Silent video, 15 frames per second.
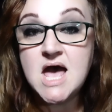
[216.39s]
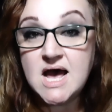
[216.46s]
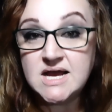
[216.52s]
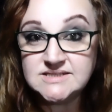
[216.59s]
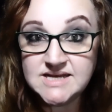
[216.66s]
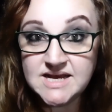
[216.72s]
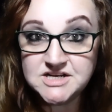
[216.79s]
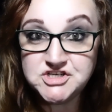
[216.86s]

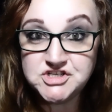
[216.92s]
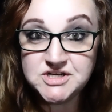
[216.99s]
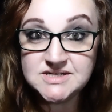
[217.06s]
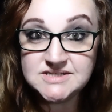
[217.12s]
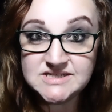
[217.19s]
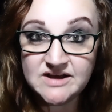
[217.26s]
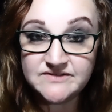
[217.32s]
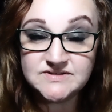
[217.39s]
Attention
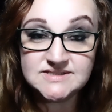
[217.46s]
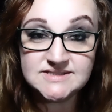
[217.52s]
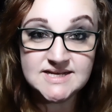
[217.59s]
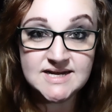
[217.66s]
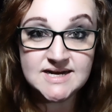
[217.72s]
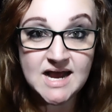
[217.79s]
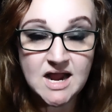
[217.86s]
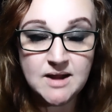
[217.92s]

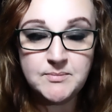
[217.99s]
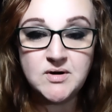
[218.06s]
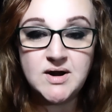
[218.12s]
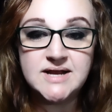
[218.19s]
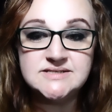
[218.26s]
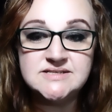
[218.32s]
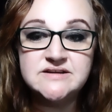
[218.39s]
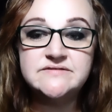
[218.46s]
deficit
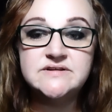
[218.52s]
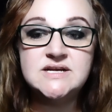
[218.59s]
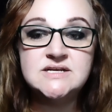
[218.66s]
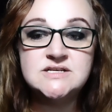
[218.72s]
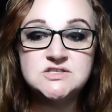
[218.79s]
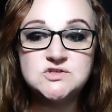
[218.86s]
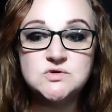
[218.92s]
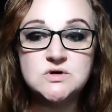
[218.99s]
hyperactivity
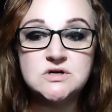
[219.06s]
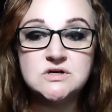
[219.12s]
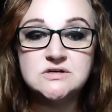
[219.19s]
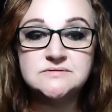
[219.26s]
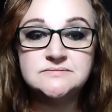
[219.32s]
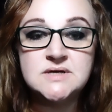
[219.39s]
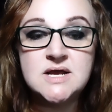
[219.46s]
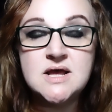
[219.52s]

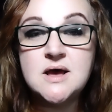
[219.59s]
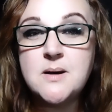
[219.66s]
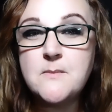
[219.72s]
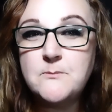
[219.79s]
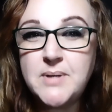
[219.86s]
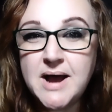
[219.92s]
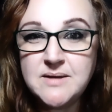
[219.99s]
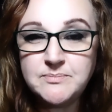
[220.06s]
disorder,
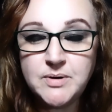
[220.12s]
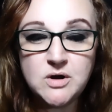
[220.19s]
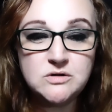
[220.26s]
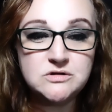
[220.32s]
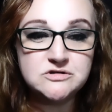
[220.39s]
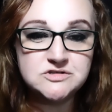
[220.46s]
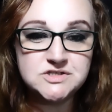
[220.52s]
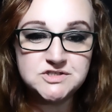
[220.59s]

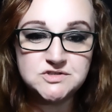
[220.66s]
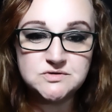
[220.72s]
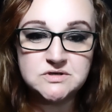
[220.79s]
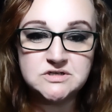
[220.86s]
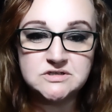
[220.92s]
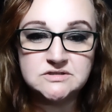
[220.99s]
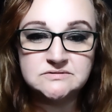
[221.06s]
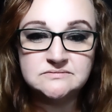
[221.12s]
bipolar
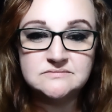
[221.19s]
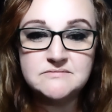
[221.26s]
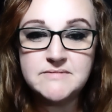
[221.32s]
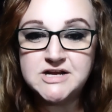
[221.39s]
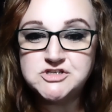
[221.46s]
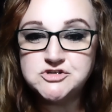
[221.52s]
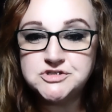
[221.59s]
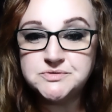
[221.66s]
disorder,
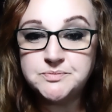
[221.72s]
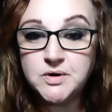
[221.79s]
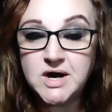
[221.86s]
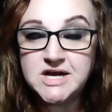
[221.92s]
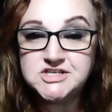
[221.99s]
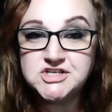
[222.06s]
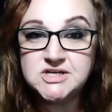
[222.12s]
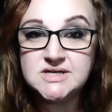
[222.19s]
major
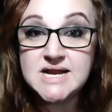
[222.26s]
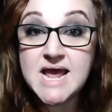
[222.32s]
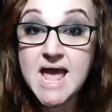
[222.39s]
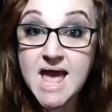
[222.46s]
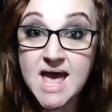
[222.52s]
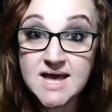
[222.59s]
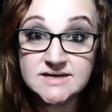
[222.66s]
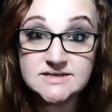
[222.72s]
depression,
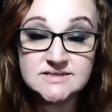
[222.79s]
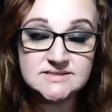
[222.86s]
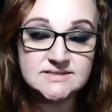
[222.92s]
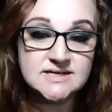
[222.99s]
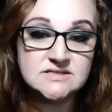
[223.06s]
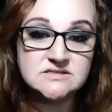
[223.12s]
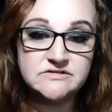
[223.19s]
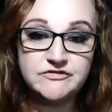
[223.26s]
and
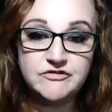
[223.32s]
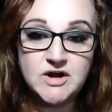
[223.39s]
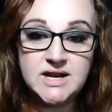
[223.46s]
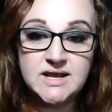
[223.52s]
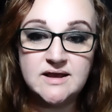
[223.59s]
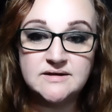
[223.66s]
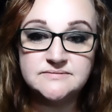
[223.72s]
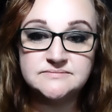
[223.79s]

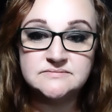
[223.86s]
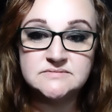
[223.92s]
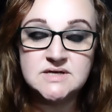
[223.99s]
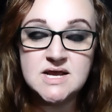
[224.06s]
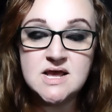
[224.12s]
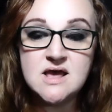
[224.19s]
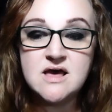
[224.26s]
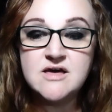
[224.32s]
schizophrenia.
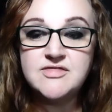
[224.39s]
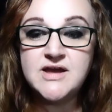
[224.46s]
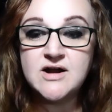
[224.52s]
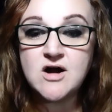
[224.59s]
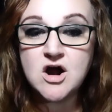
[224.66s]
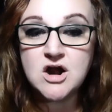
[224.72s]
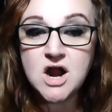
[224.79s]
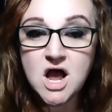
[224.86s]
There
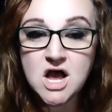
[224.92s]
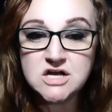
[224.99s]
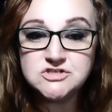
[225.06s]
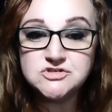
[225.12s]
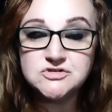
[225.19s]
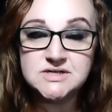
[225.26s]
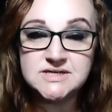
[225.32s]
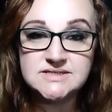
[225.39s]
are
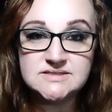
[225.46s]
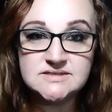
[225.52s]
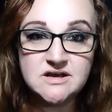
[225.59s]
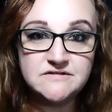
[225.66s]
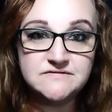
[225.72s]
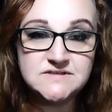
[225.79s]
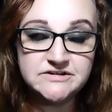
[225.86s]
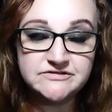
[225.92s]
hundreds
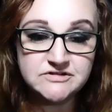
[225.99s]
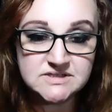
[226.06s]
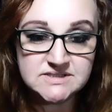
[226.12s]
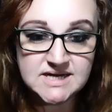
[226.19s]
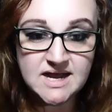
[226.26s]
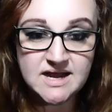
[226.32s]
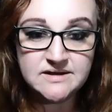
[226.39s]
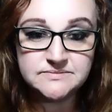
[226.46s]
of different
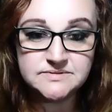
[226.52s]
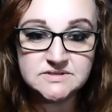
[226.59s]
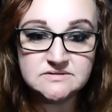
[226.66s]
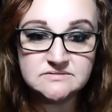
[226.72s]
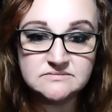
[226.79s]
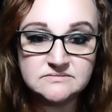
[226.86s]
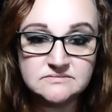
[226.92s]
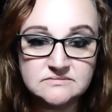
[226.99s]
types.
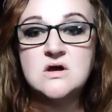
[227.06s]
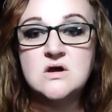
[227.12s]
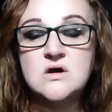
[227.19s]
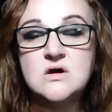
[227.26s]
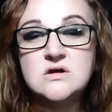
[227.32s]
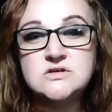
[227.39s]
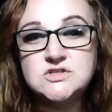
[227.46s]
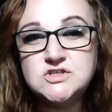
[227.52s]

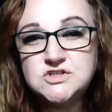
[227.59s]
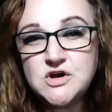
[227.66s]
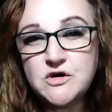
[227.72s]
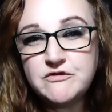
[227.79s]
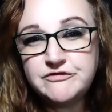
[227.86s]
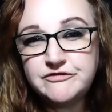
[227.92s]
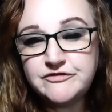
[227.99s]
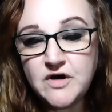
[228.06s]

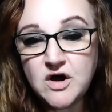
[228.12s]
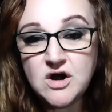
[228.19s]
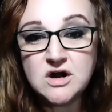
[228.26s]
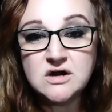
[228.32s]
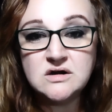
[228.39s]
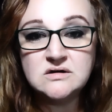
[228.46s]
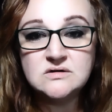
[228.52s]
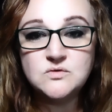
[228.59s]
So
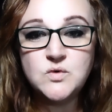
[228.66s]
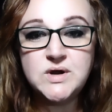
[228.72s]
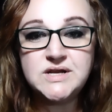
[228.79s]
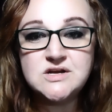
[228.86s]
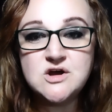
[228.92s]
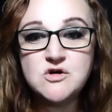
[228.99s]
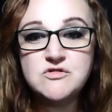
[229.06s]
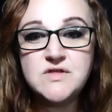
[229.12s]
far, we
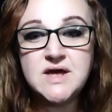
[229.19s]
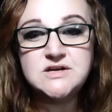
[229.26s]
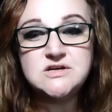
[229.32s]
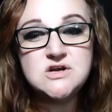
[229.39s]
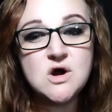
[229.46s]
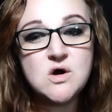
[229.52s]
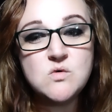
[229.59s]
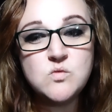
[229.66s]
know that
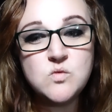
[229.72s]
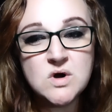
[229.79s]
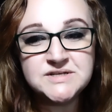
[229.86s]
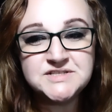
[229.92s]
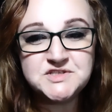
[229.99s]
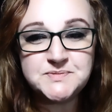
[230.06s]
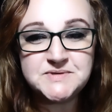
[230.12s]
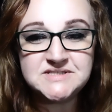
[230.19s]
no one
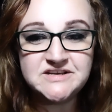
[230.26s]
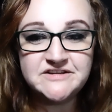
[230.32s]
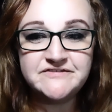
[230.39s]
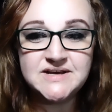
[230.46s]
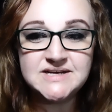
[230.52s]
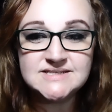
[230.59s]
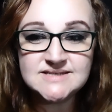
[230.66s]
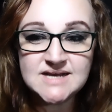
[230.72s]

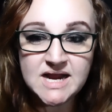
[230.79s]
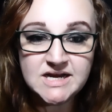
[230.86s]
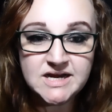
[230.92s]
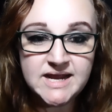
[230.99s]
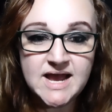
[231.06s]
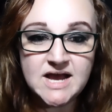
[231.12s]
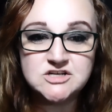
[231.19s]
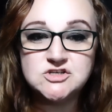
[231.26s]
specific
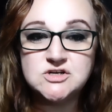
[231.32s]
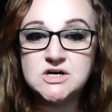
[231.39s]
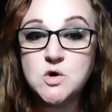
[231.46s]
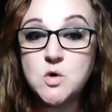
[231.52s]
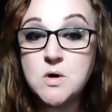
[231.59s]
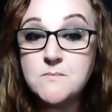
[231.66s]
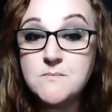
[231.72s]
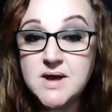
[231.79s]
psychiatric
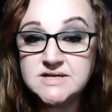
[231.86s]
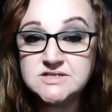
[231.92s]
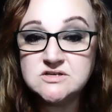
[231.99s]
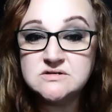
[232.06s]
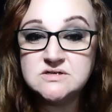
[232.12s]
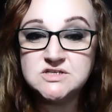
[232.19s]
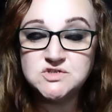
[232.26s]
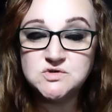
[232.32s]
or mental
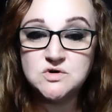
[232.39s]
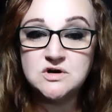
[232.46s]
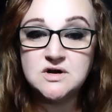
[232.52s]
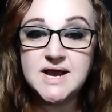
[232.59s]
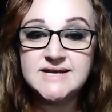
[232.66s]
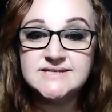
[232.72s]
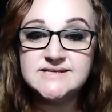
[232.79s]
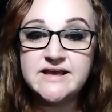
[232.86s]
disorder
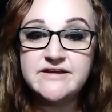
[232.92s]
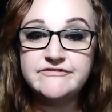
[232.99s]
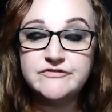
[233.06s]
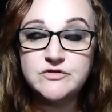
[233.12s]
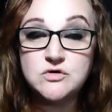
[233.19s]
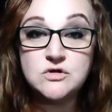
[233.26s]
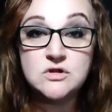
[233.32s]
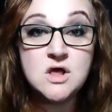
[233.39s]
has a
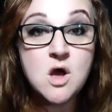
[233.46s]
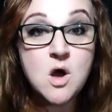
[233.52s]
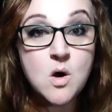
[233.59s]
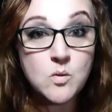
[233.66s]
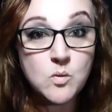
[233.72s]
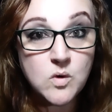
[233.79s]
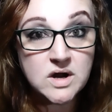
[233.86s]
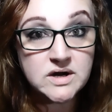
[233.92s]
full
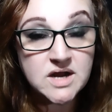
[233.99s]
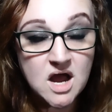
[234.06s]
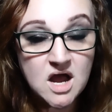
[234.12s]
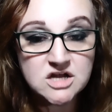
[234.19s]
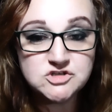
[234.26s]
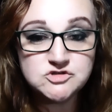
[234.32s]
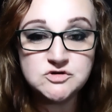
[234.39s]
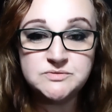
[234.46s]

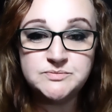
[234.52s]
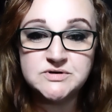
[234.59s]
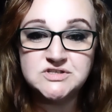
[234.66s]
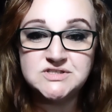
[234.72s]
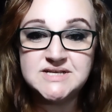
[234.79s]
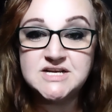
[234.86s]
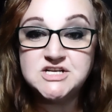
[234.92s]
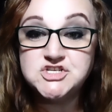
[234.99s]

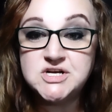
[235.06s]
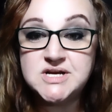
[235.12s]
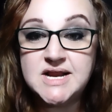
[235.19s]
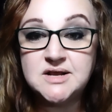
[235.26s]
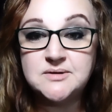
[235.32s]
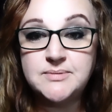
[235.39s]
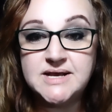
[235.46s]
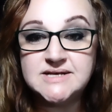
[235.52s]
100%
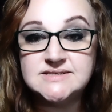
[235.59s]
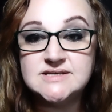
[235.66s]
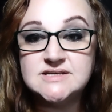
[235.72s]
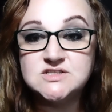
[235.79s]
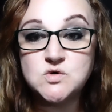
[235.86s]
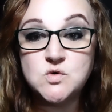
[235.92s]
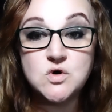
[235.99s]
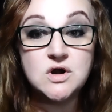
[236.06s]
genetic
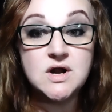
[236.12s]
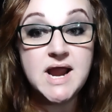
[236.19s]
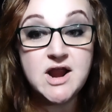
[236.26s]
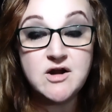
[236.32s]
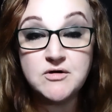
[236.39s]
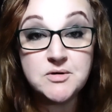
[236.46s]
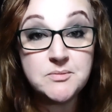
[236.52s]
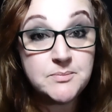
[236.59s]
basis or
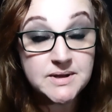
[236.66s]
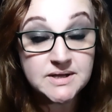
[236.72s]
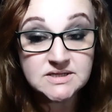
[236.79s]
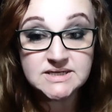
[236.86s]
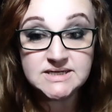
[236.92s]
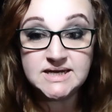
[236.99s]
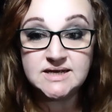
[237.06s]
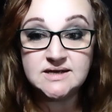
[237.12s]

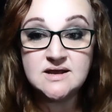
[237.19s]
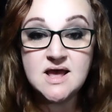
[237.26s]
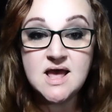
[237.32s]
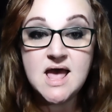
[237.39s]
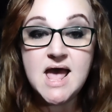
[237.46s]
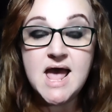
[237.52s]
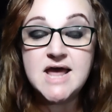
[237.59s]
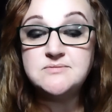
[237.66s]
heritability,
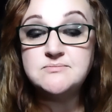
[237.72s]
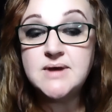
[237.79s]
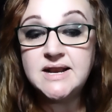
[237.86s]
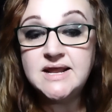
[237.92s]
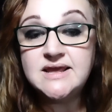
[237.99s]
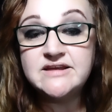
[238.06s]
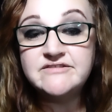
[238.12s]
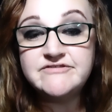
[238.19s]
and
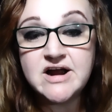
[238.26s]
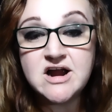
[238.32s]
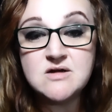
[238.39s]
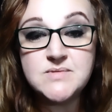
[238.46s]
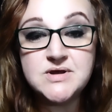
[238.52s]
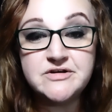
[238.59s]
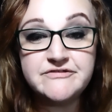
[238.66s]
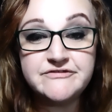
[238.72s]
many
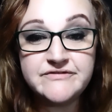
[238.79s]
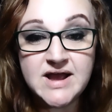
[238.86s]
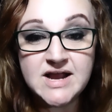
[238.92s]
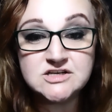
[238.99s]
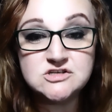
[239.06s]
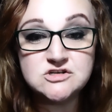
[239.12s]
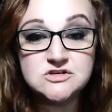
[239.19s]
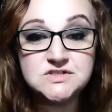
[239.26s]
environmental
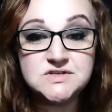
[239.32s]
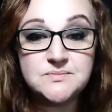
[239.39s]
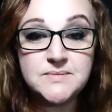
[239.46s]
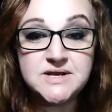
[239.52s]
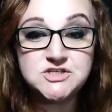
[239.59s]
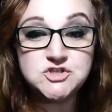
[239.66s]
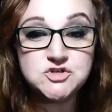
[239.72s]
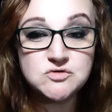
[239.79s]
factors
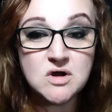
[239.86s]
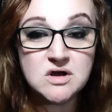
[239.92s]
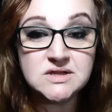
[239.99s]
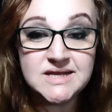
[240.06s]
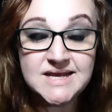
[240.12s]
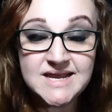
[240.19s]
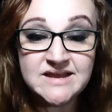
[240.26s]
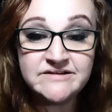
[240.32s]
may
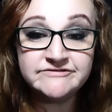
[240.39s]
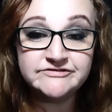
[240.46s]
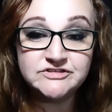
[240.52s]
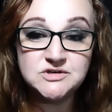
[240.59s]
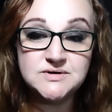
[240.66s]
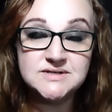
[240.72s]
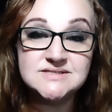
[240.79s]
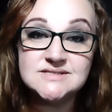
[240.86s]
strongly
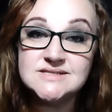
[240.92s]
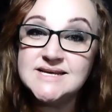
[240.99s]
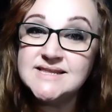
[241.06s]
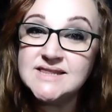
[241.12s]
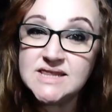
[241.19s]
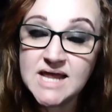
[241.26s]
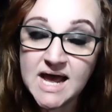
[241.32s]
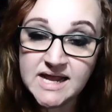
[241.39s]
influence the
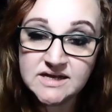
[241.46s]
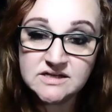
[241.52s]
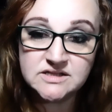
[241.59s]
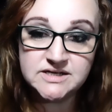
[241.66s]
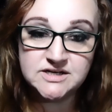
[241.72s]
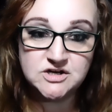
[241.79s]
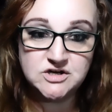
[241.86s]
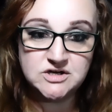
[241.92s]

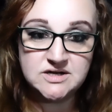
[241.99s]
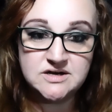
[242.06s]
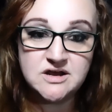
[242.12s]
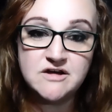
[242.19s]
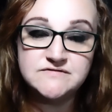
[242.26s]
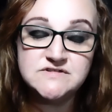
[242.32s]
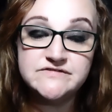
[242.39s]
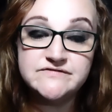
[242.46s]
likelihood of